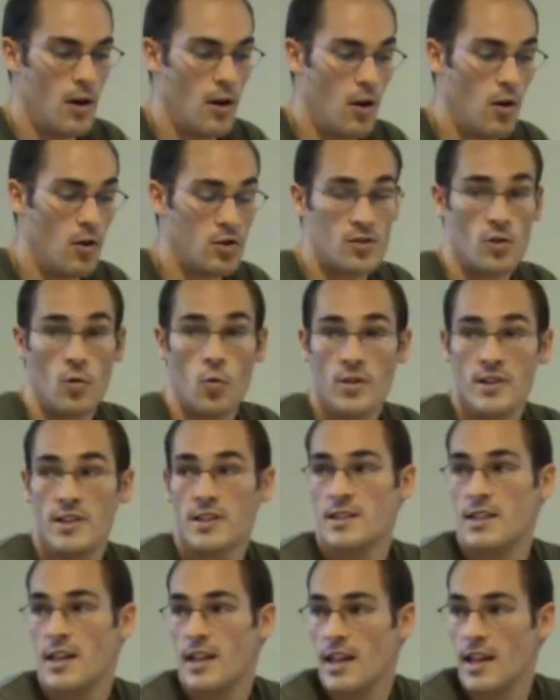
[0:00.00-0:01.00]
Also, what
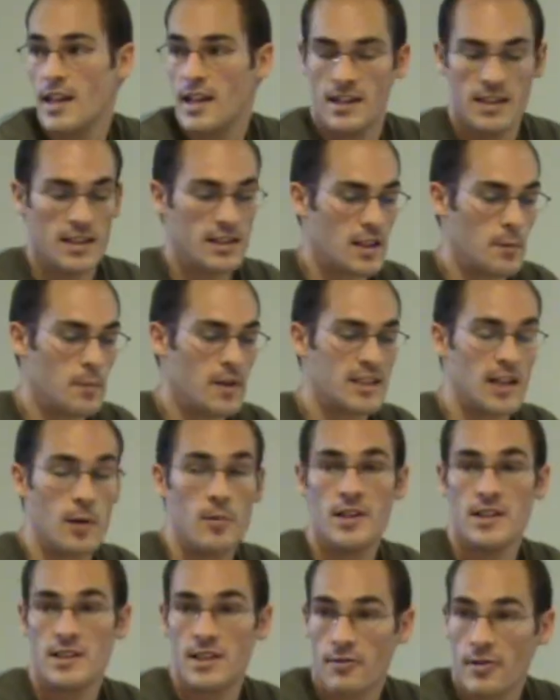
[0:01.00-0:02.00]
is the
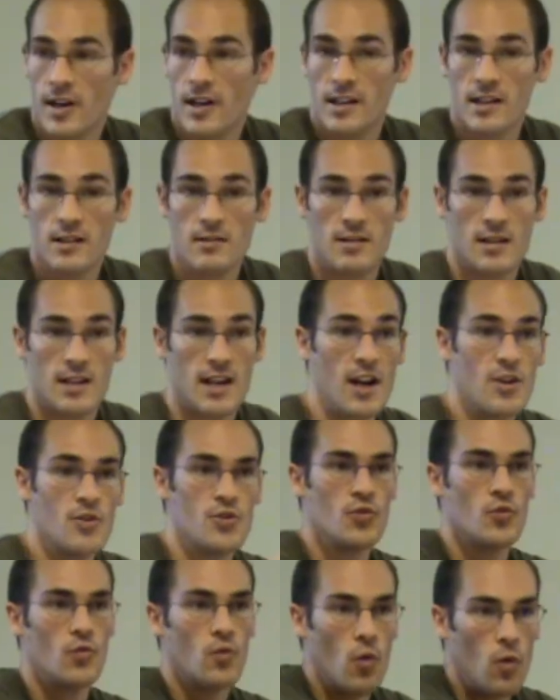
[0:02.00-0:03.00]
interpretability ranking? Can
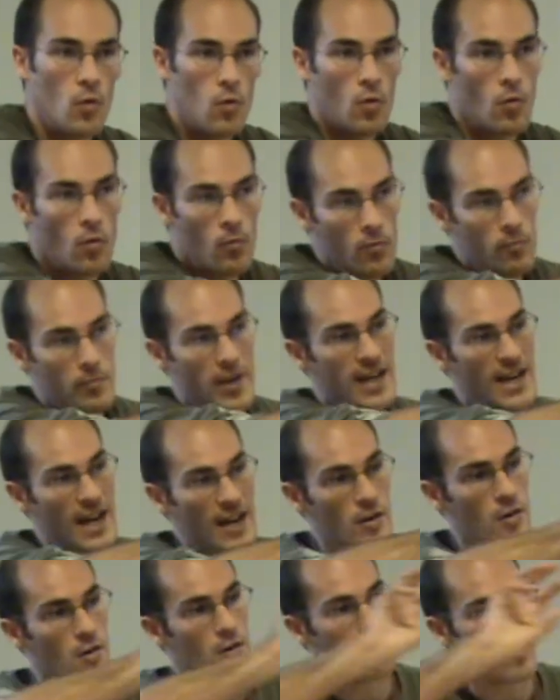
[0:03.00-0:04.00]
you make
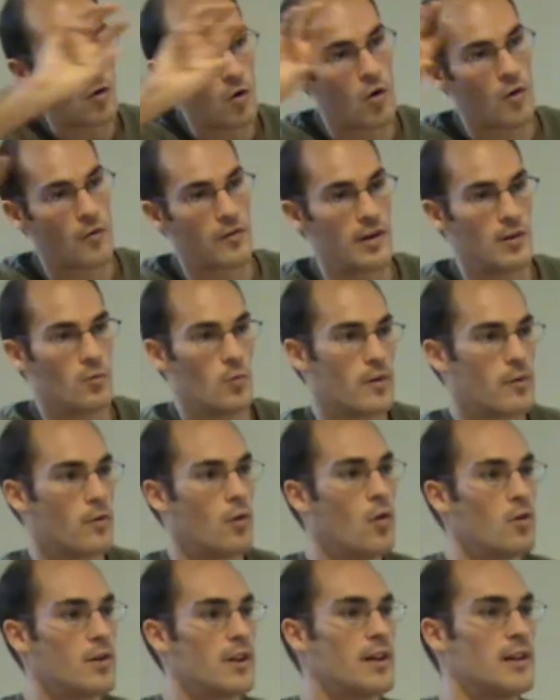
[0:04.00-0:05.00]
an order with
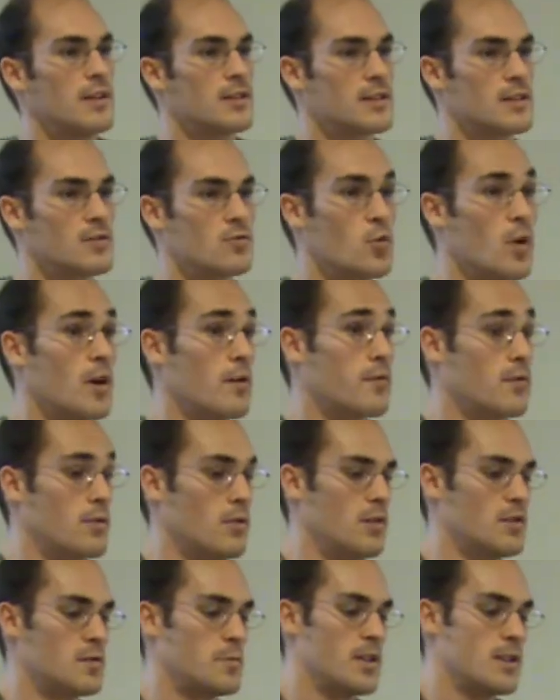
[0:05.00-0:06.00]
all these 12
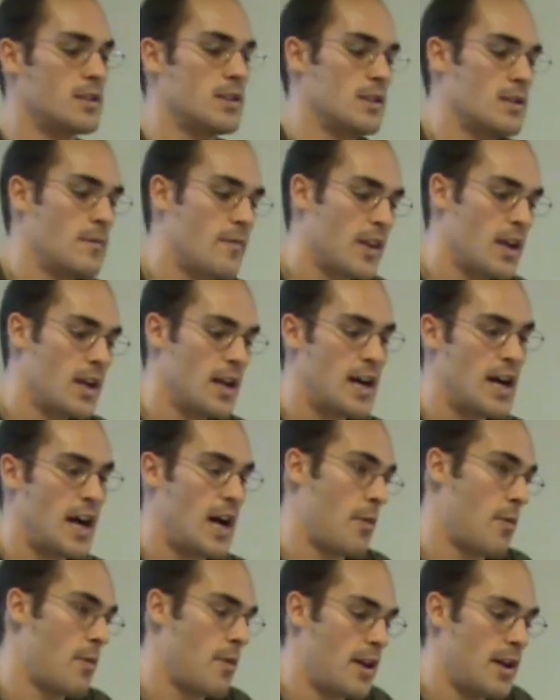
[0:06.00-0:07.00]
knowledge bases?
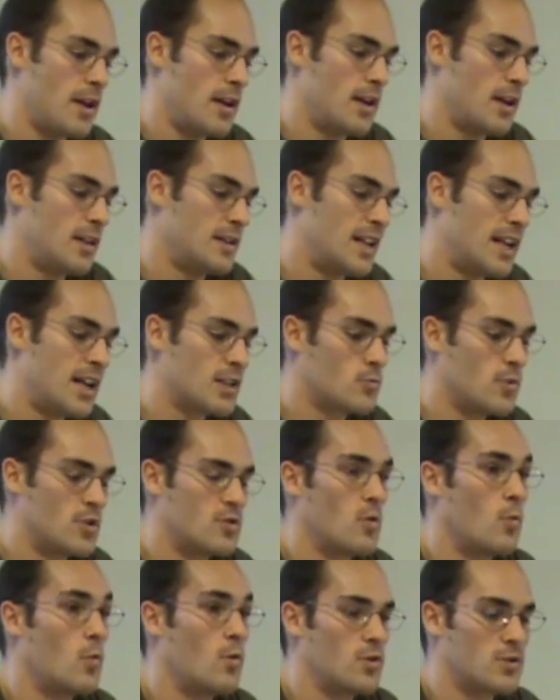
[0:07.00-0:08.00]
And the last
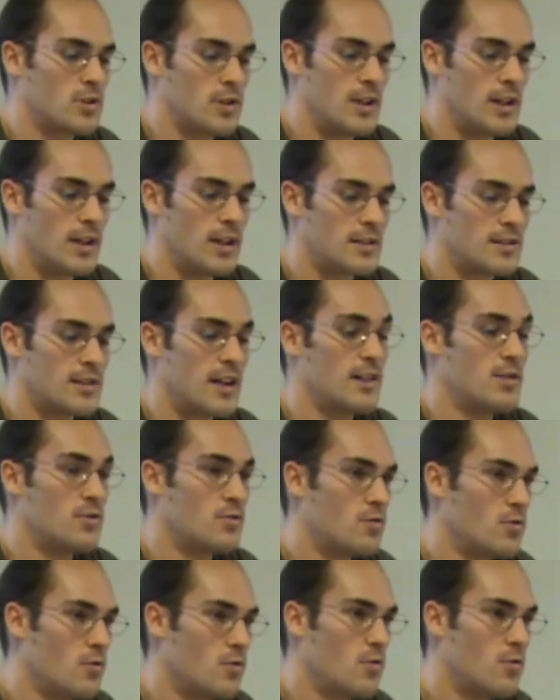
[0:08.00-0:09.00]
question was trying
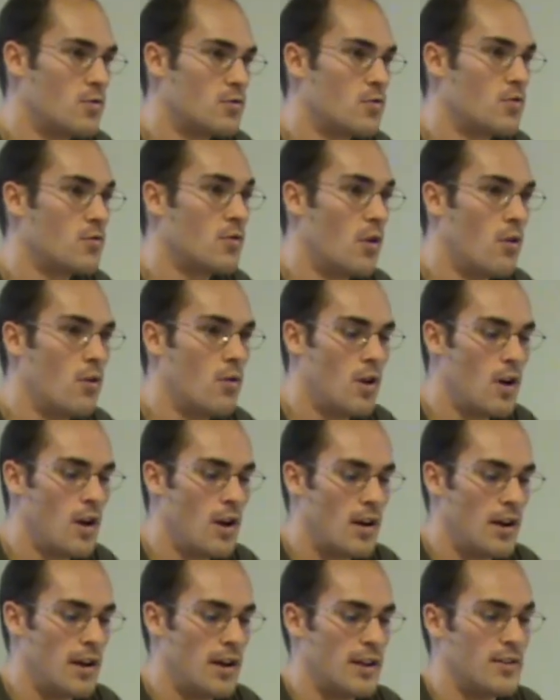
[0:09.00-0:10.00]
to know
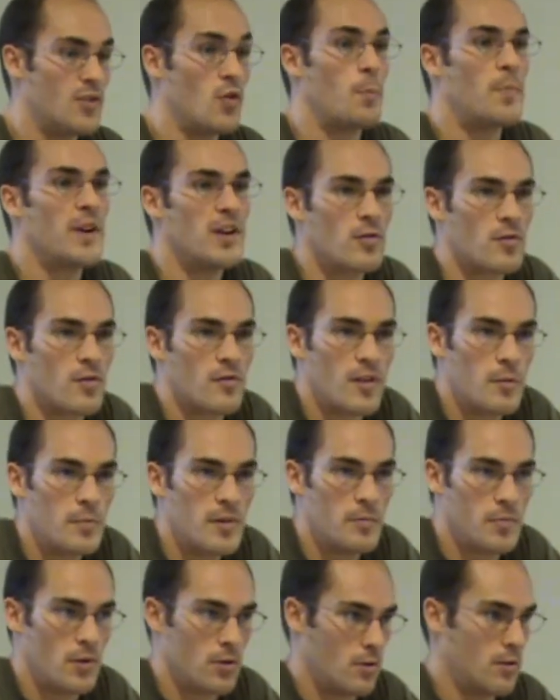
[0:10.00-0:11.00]
the opinion of the
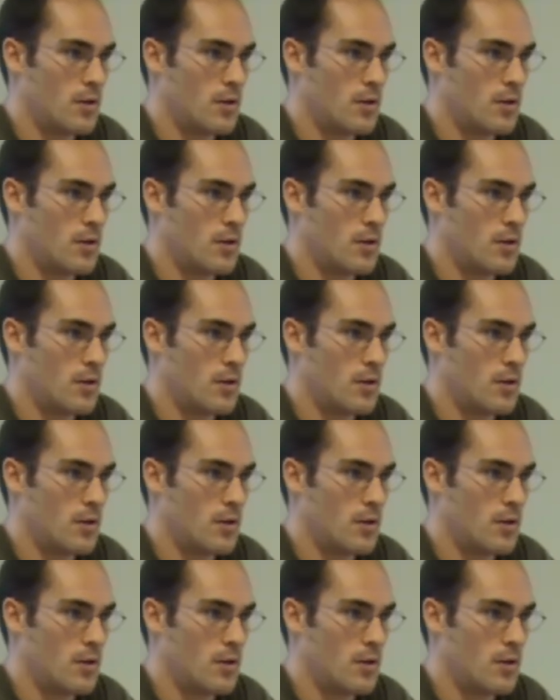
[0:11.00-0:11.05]
people